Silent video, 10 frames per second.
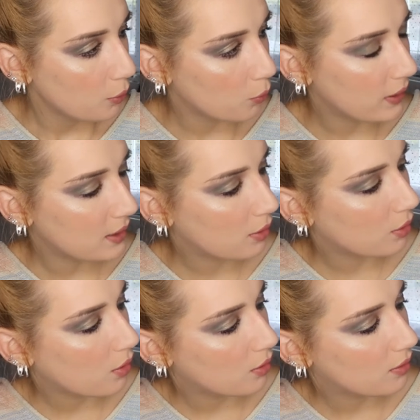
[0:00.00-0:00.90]
went
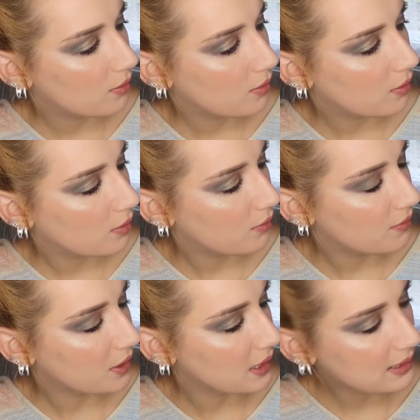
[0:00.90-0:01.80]
on
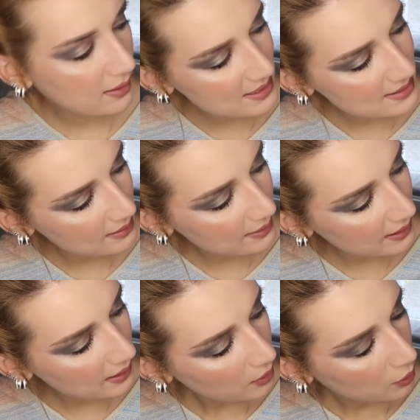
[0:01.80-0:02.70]
very
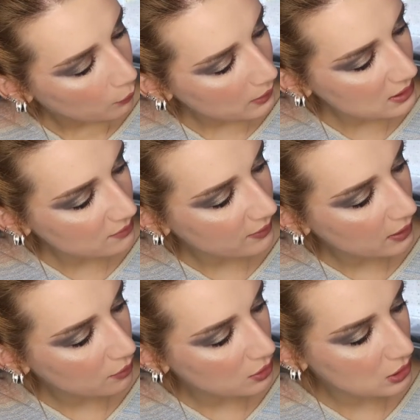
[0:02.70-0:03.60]
nicely.
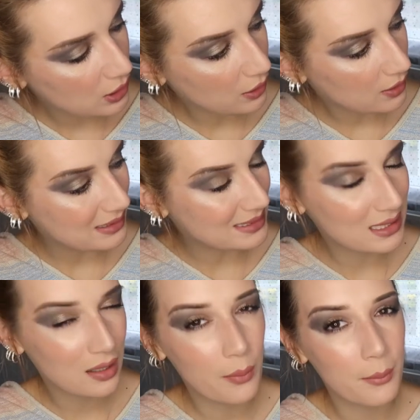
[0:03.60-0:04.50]
Winterfell took
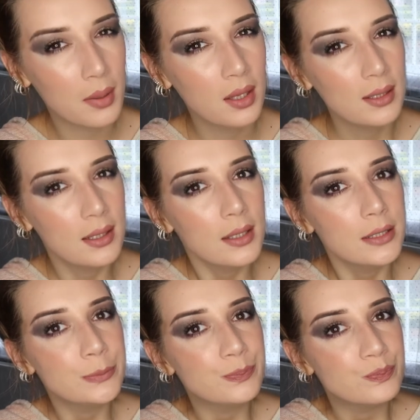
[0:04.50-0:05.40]
some
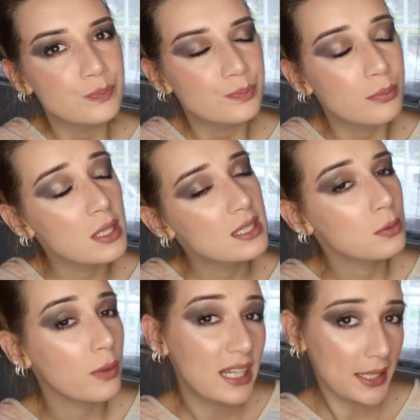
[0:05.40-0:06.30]

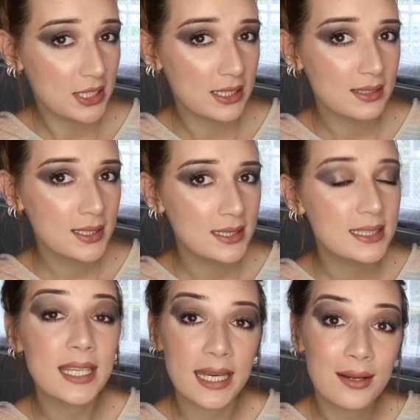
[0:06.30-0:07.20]
persuasion
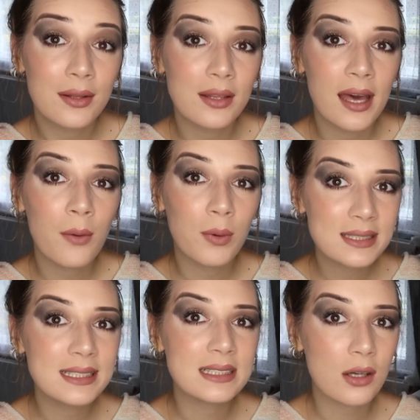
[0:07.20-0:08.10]
to get on there.
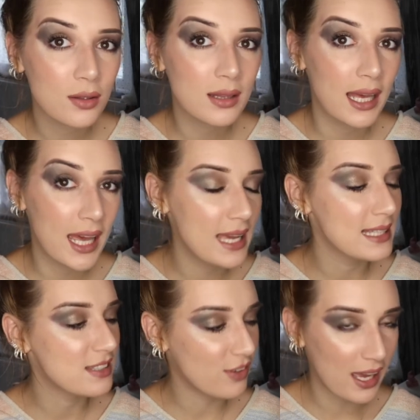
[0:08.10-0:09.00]
Once it's on there,
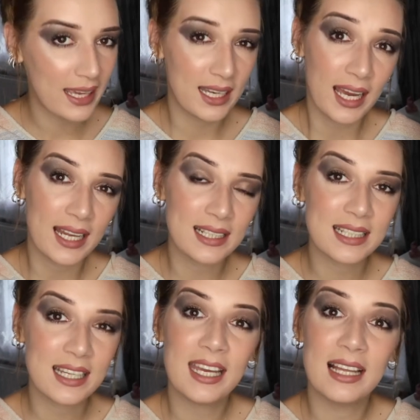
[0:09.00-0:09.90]
it's fine and
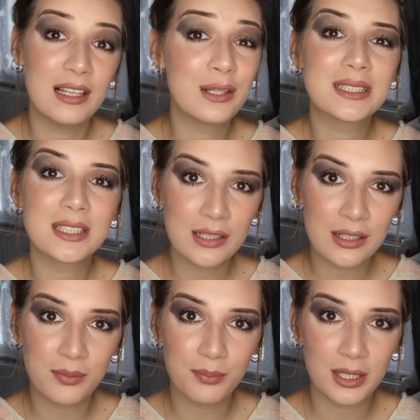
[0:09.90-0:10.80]
it looks
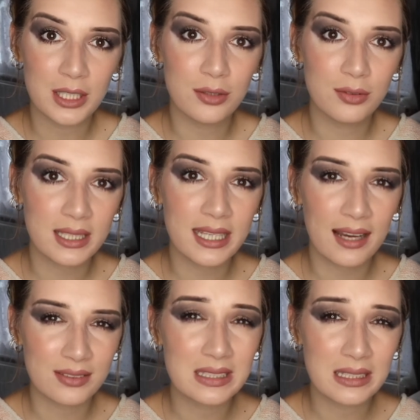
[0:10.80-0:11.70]
good, but you really
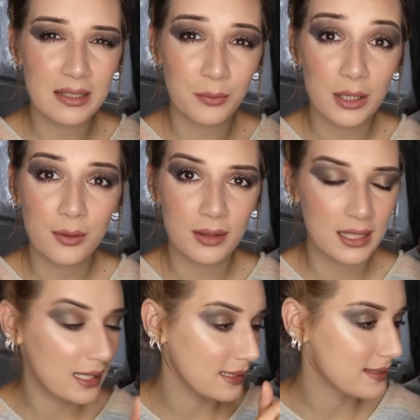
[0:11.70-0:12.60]
have to like work with
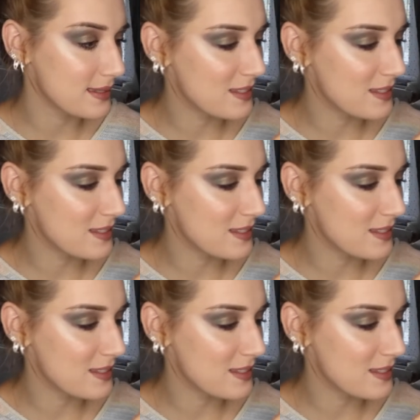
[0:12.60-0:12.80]
it. It's